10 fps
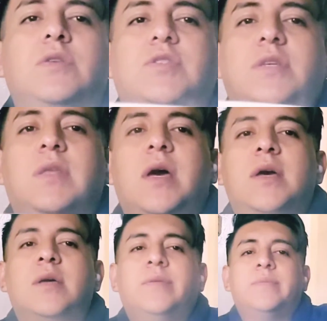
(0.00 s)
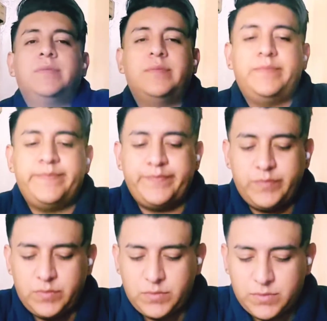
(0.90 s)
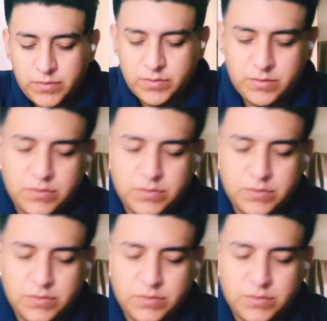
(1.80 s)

one for you. Smell them ramen.